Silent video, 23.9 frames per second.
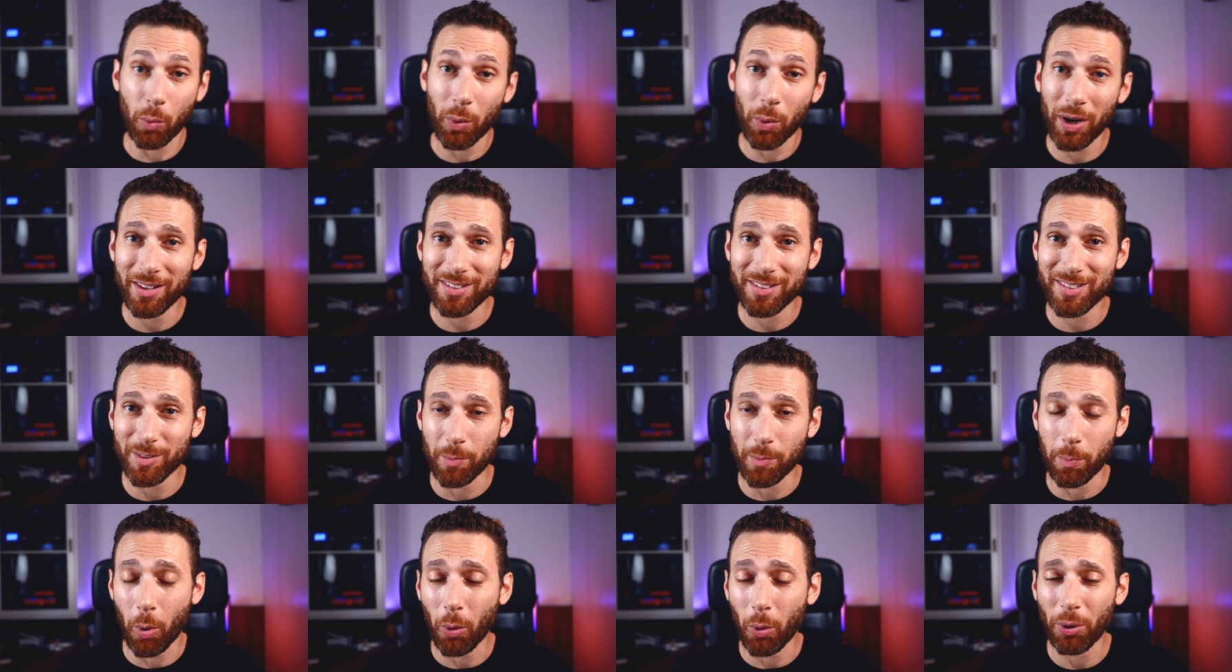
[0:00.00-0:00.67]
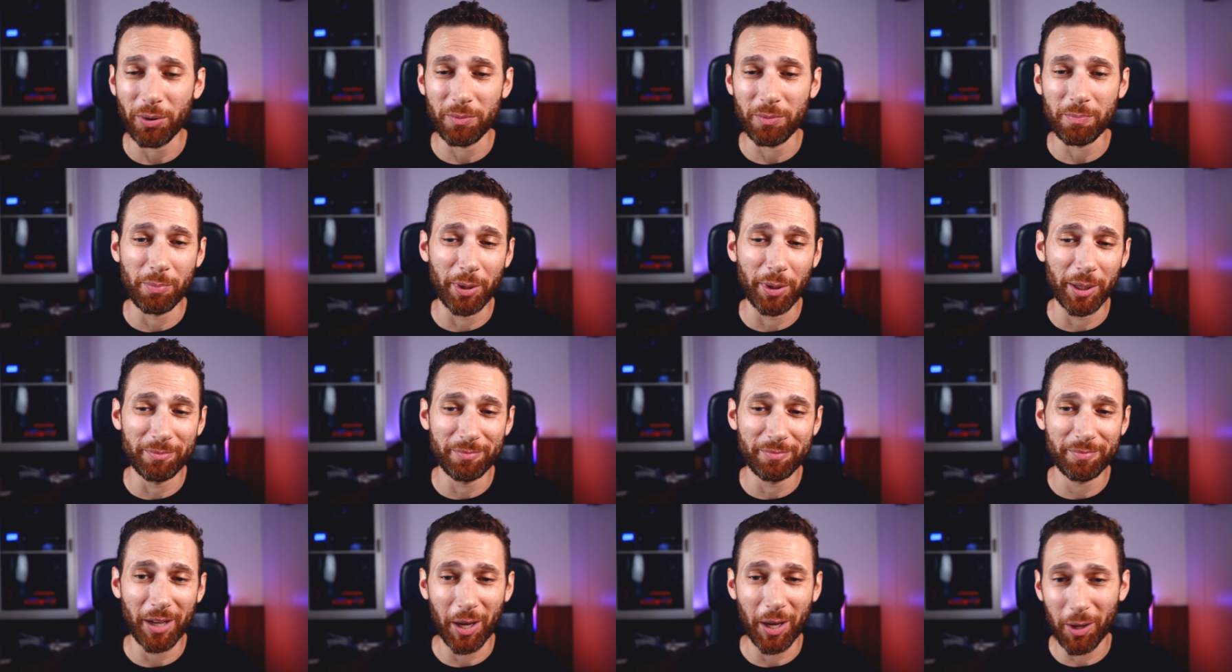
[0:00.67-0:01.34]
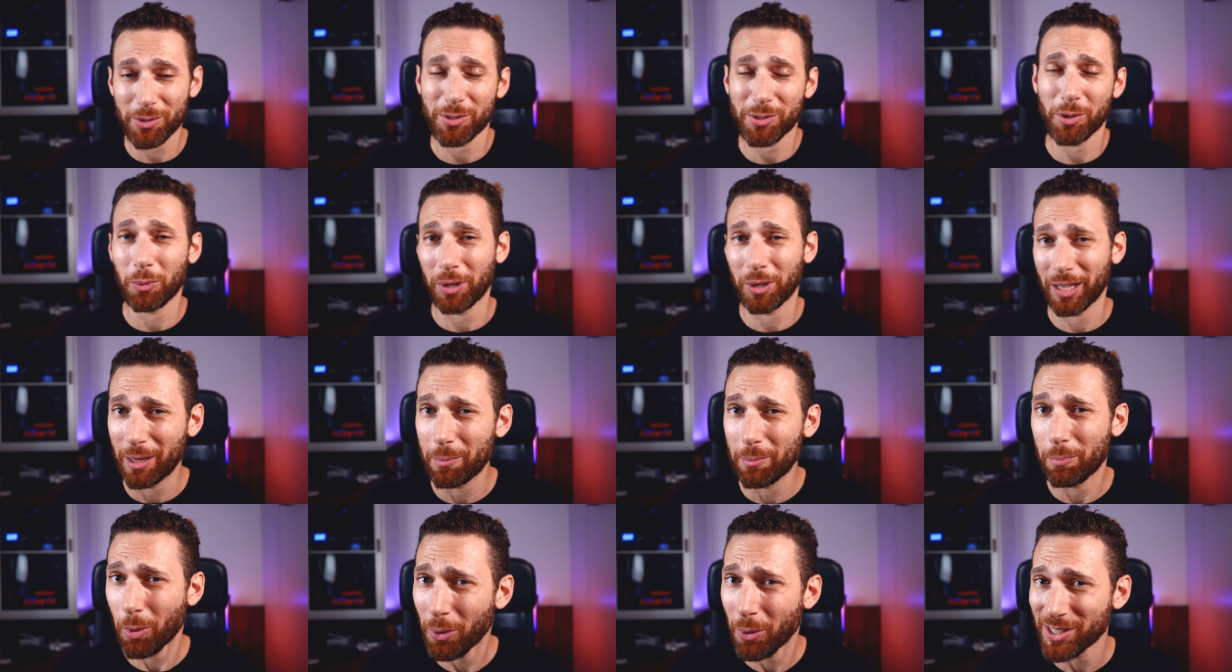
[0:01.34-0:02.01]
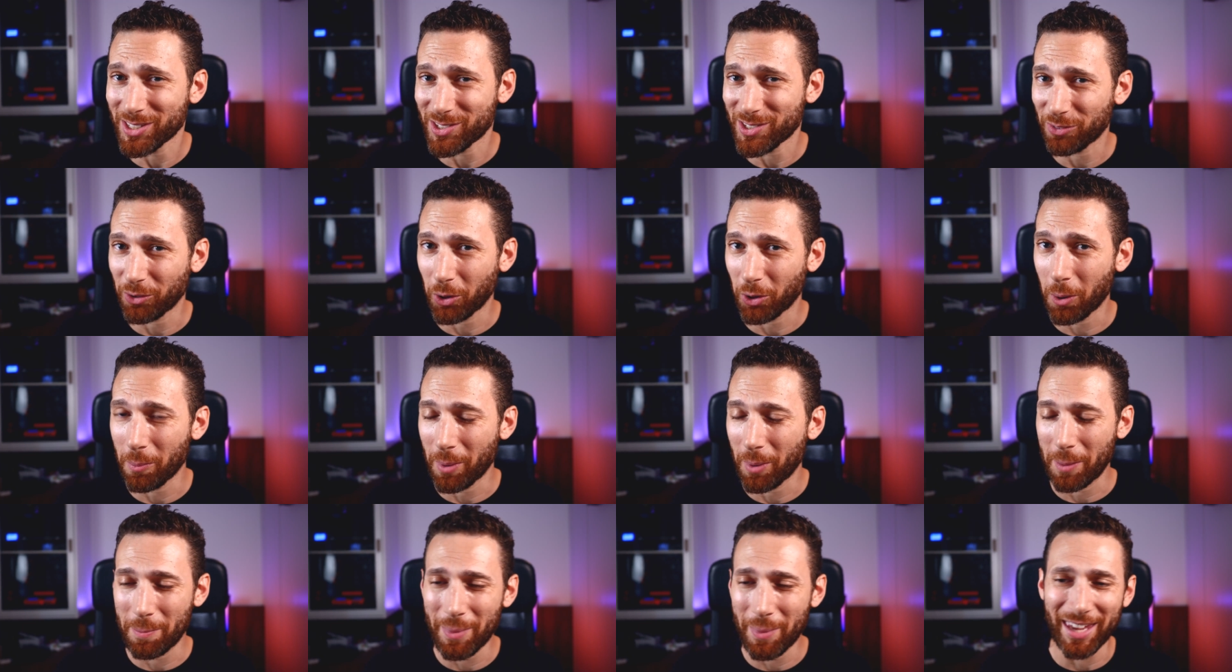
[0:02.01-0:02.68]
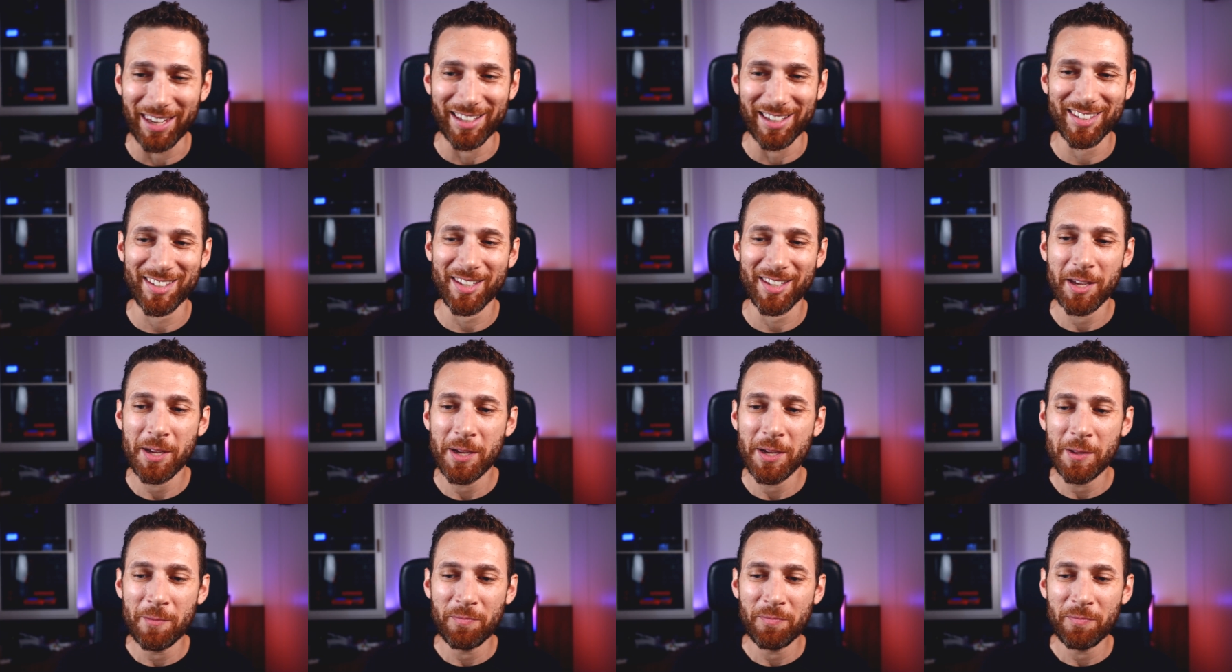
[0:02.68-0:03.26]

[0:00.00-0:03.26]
I want to support, but I also want to get points for all my makes.